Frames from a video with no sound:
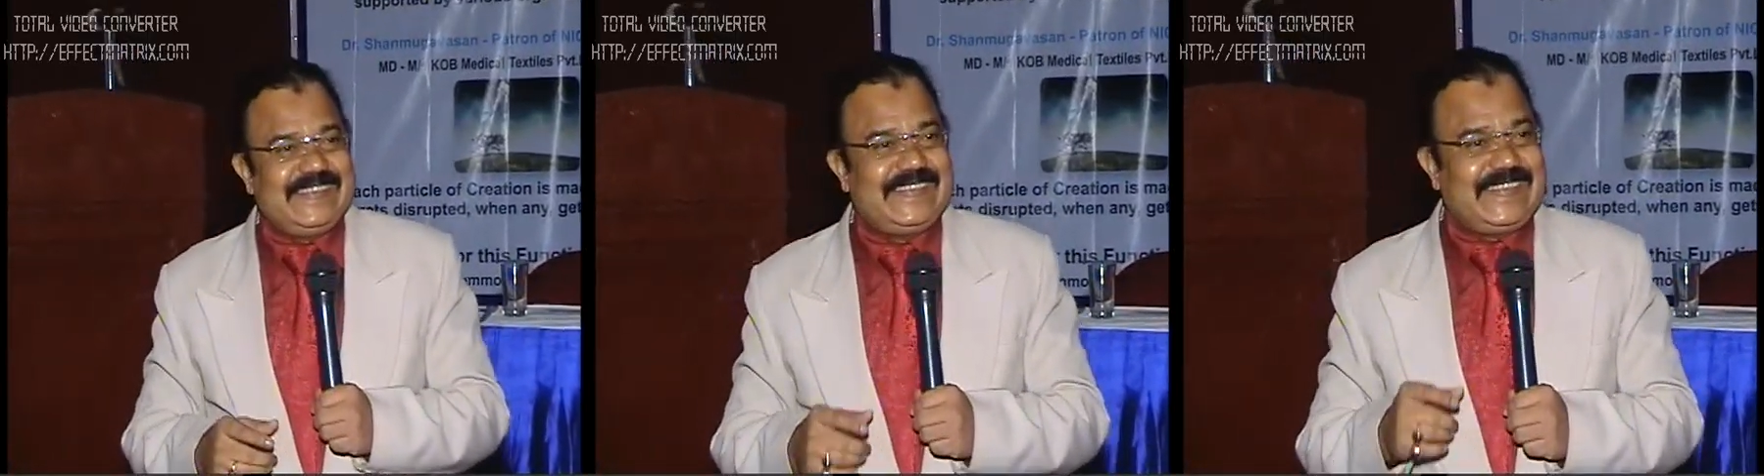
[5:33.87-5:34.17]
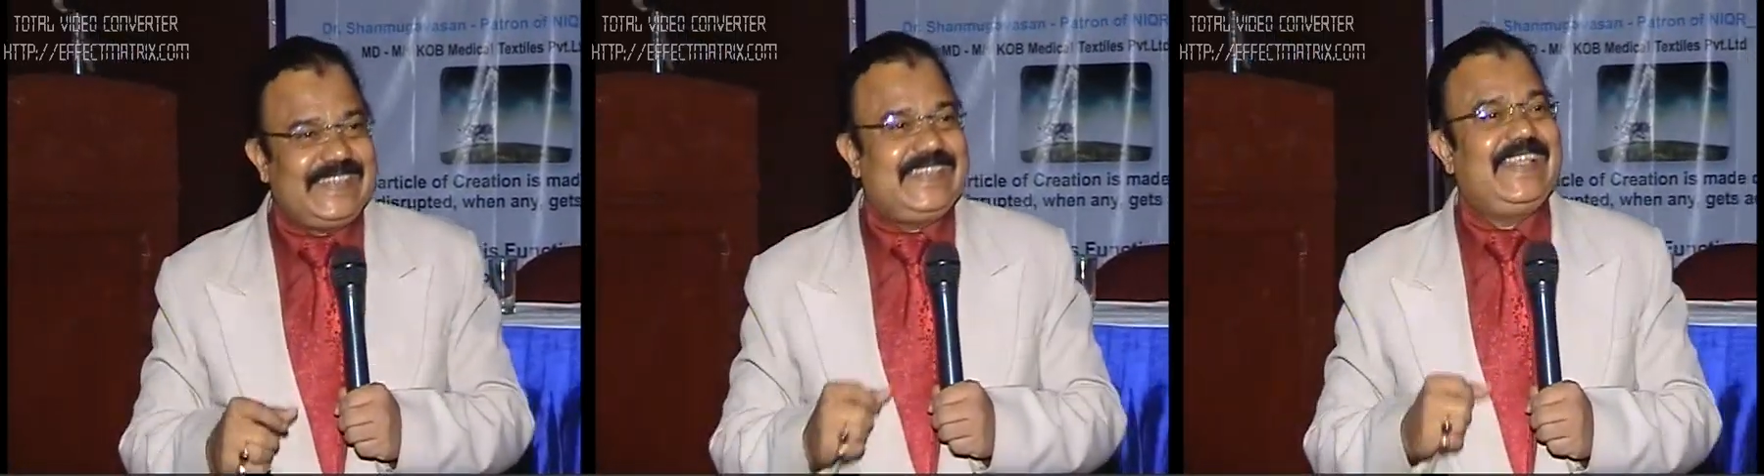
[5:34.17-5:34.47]

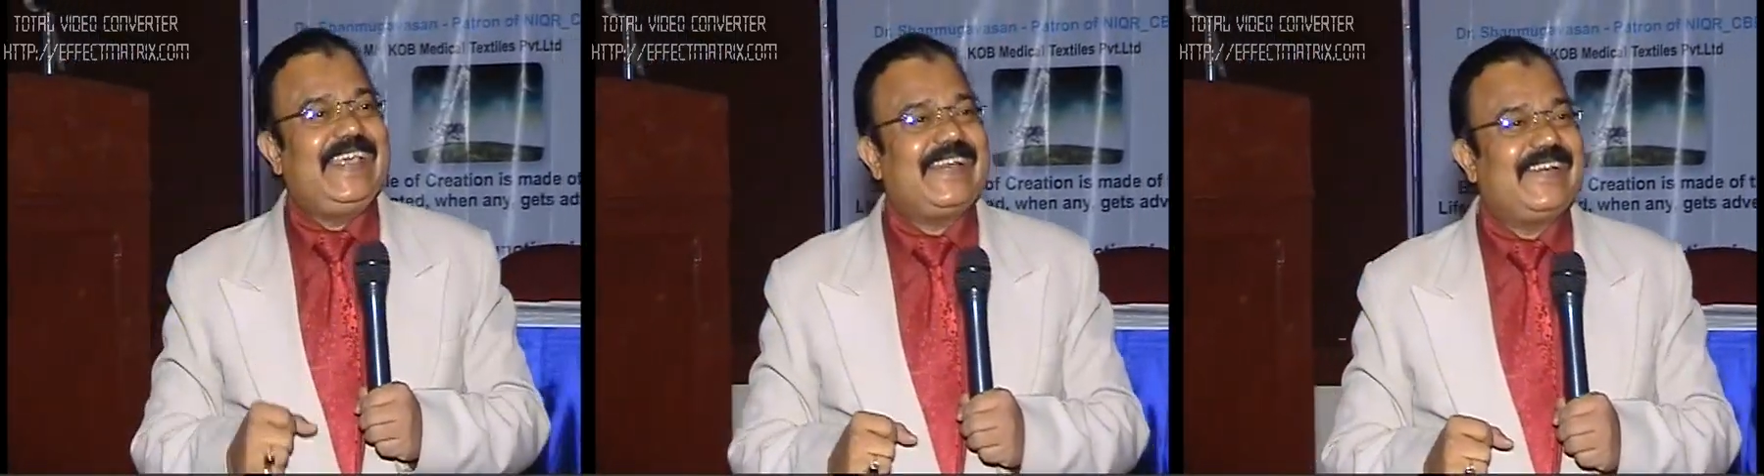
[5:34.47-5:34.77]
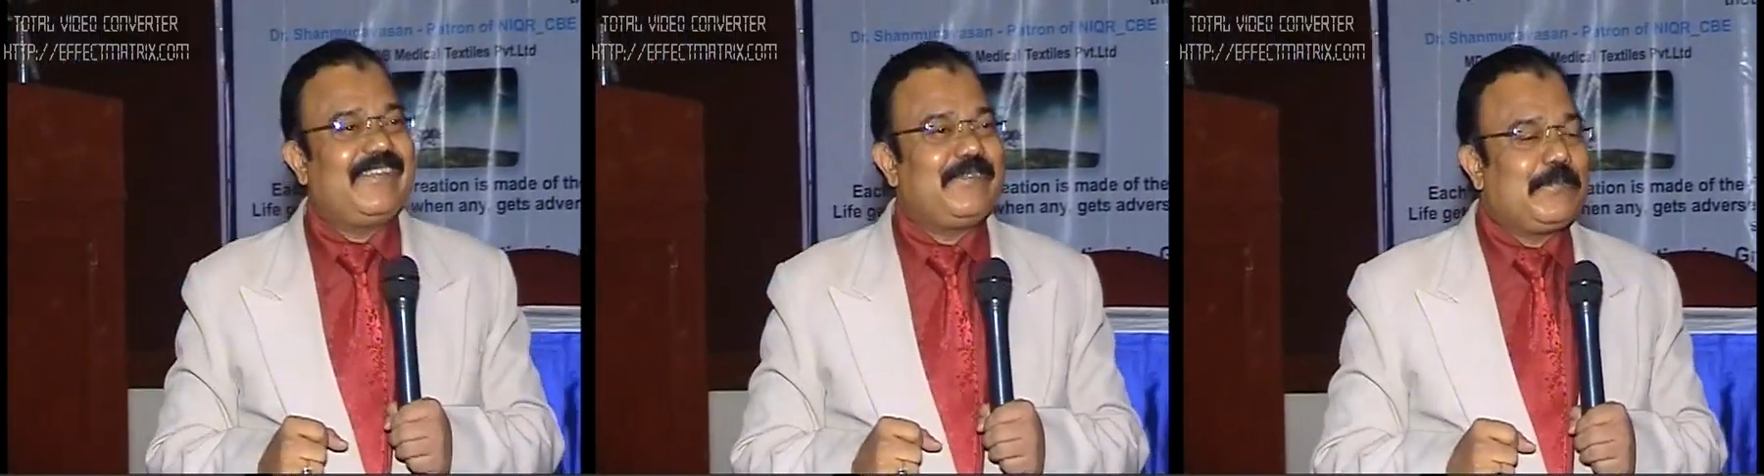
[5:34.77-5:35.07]
sit
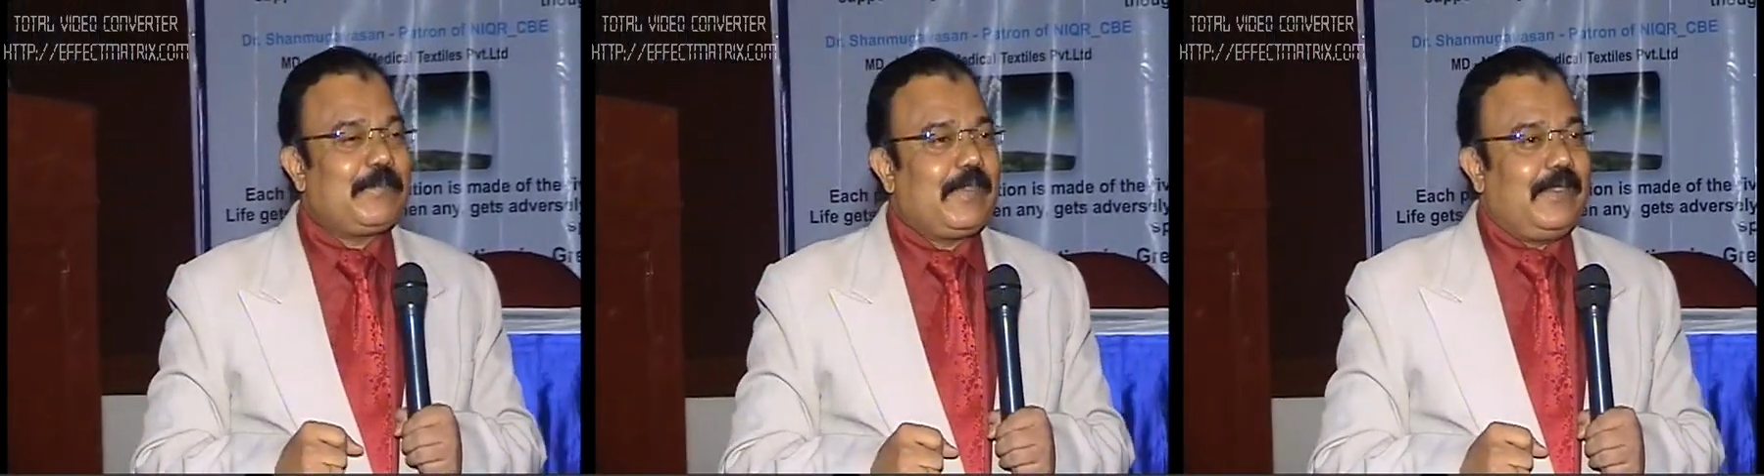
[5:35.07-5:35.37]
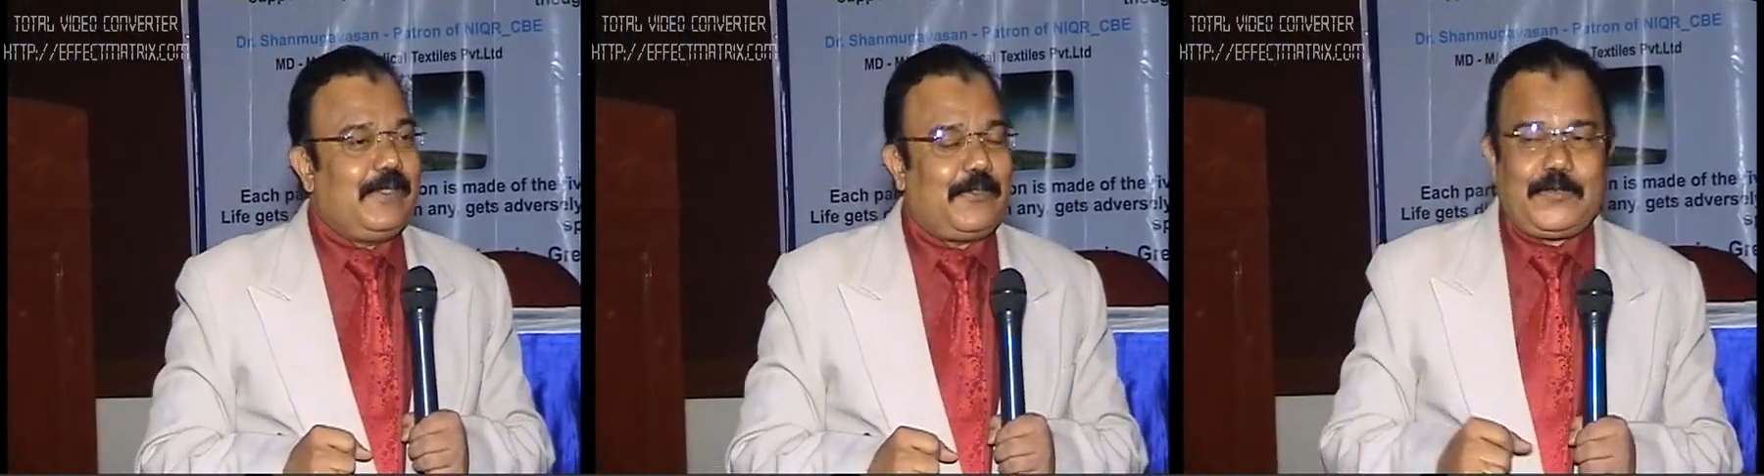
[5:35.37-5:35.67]
there.
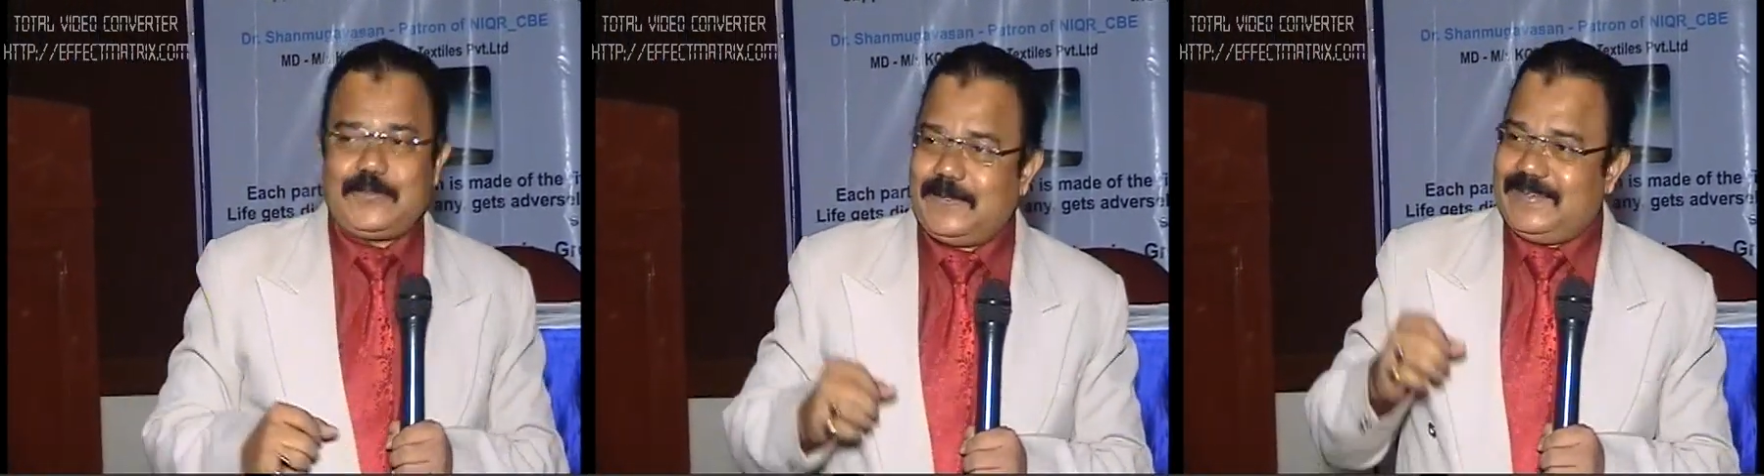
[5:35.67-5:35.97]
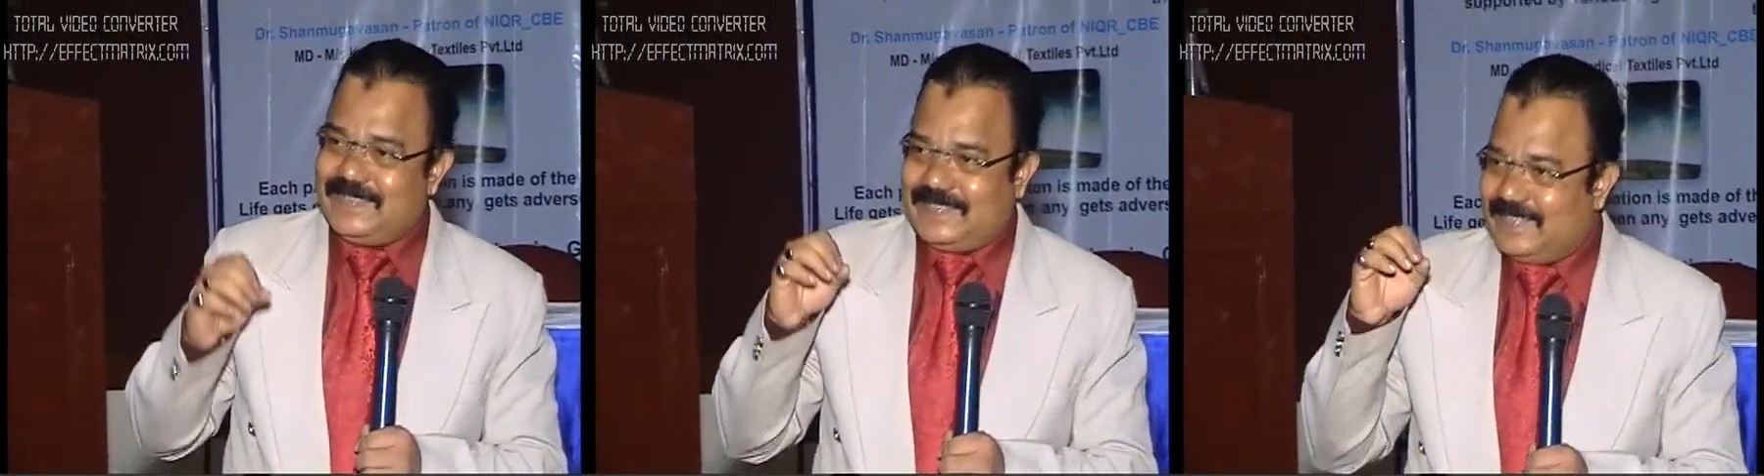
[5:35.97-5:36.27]
The
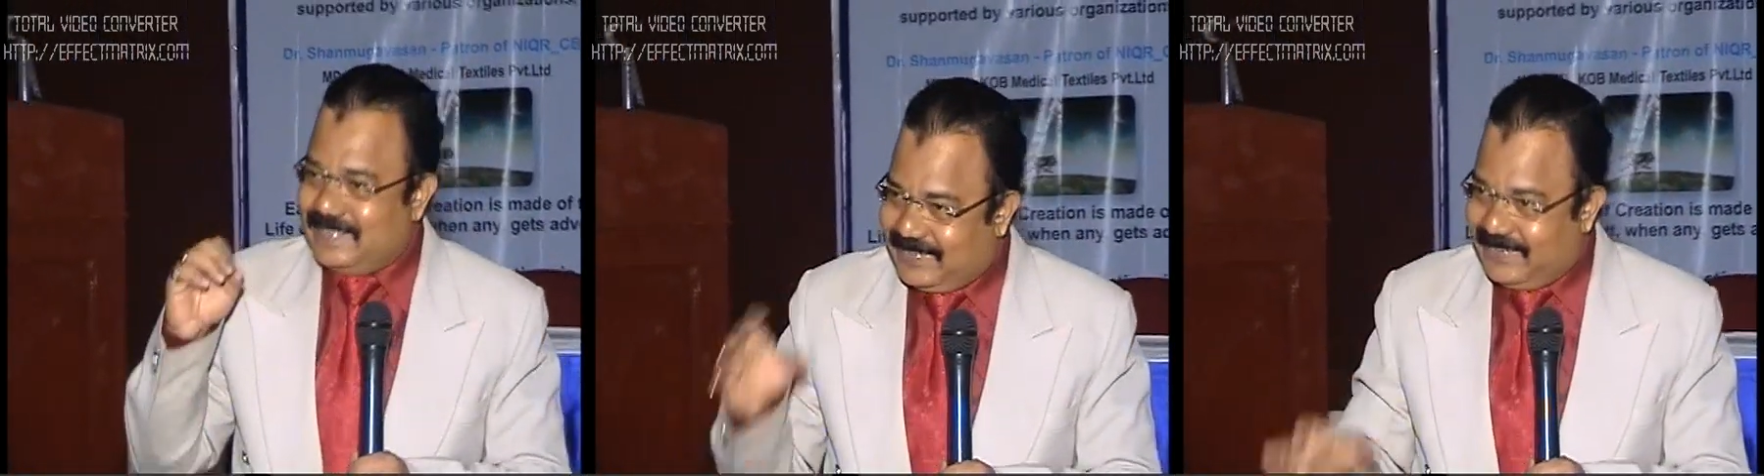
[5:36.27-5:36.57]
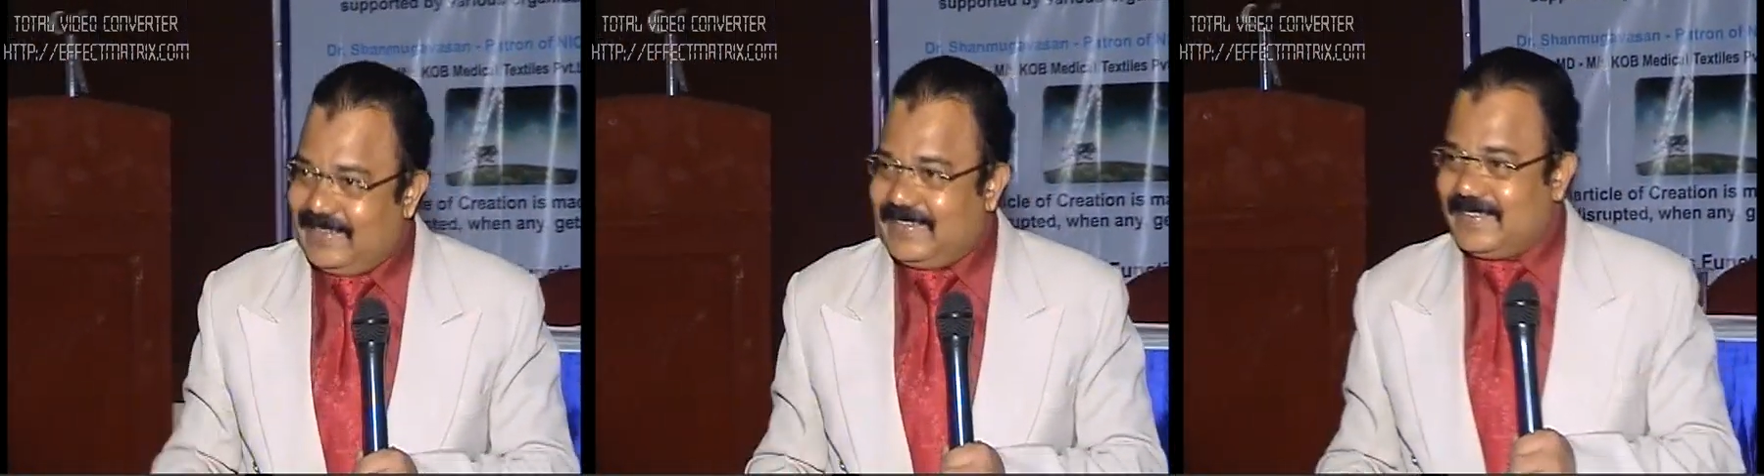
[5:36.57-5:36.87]
pheasant is
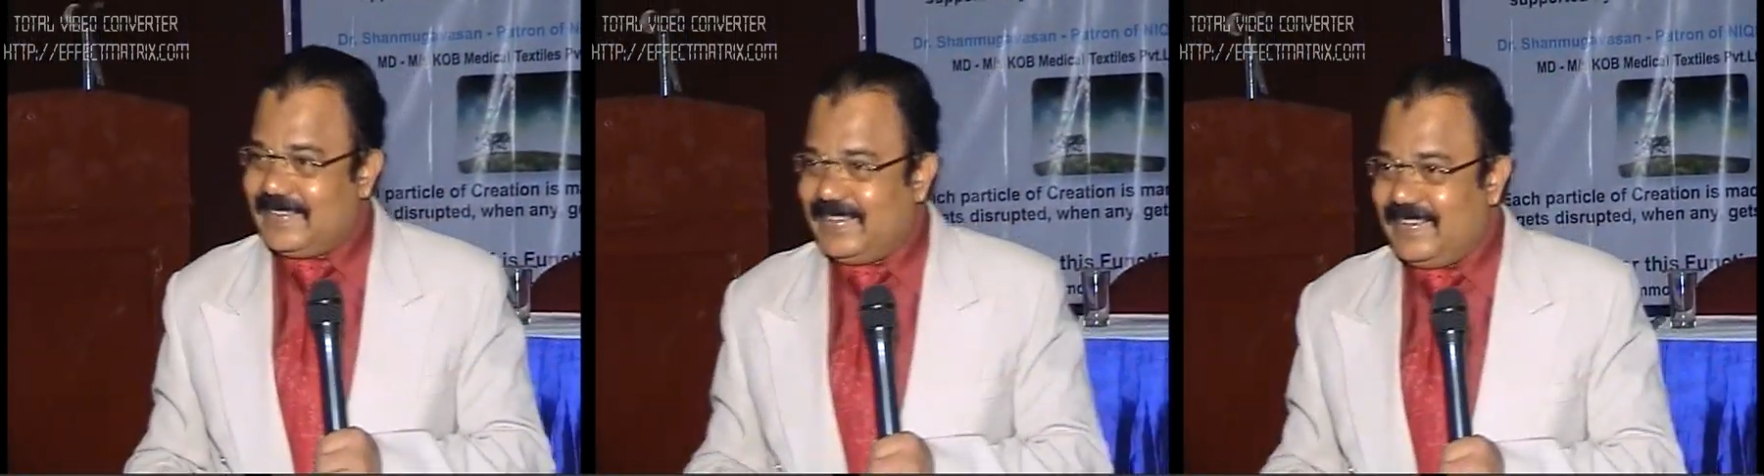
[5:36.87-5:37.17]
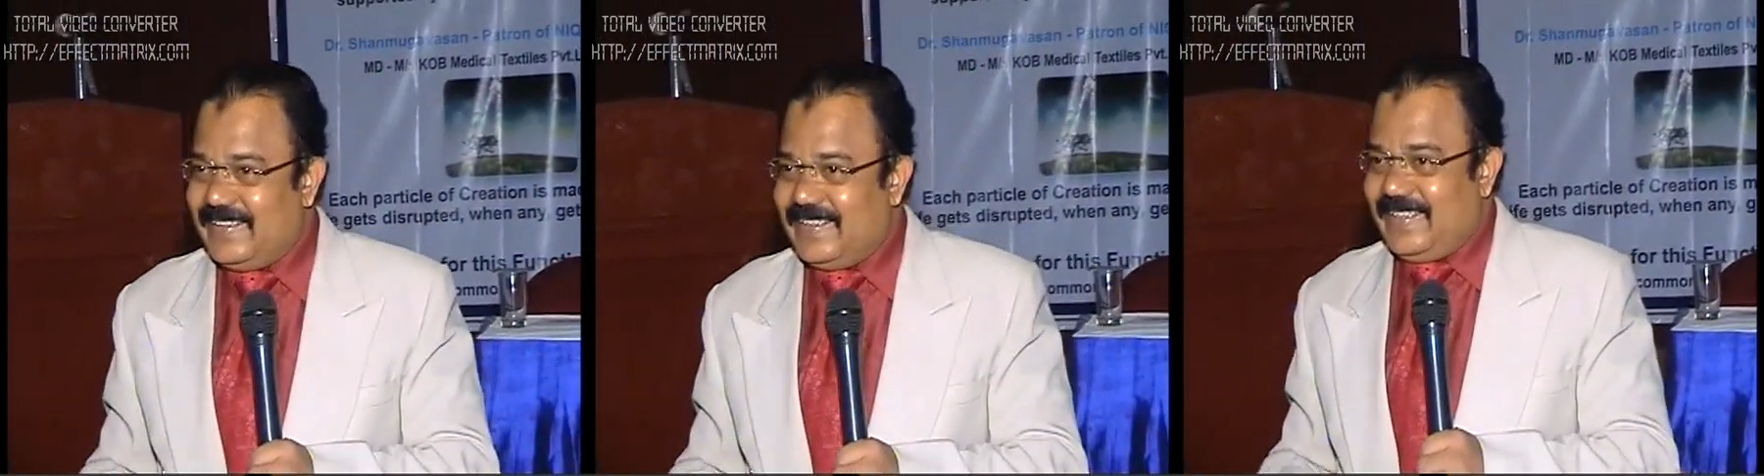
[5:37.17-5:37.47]
thrilled.